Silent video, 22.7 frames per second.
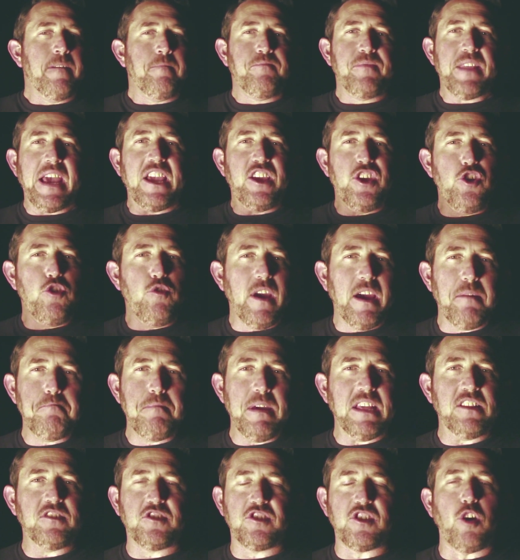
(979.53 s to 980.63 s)
that you have
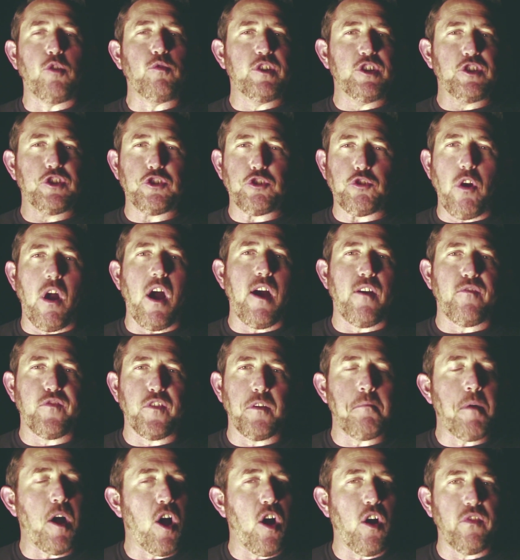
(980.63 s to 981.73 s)
been so distraught
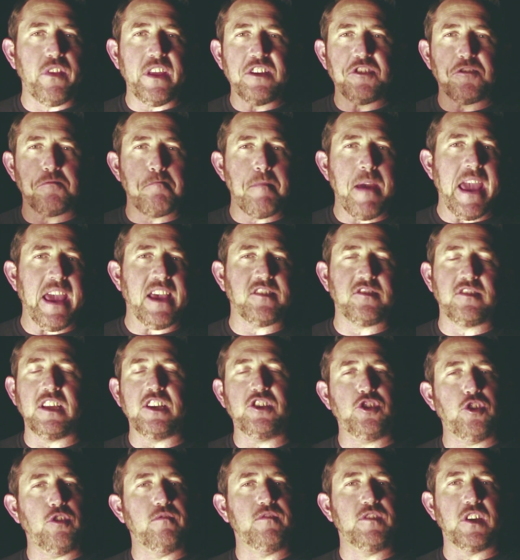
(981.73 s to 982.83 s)
from all this mess
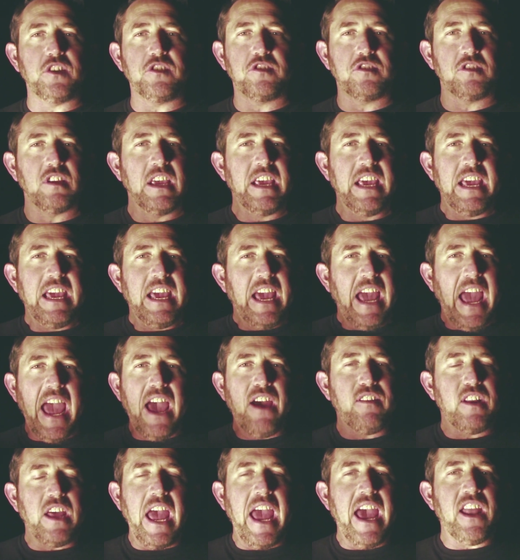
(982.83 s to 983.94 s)
that you just
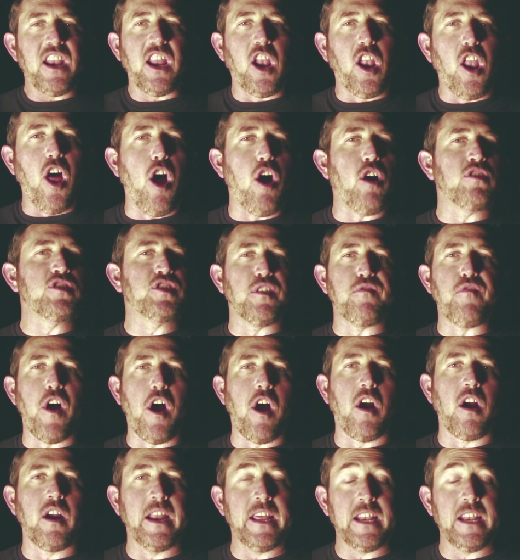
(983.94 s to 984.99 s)
had a loss of heart.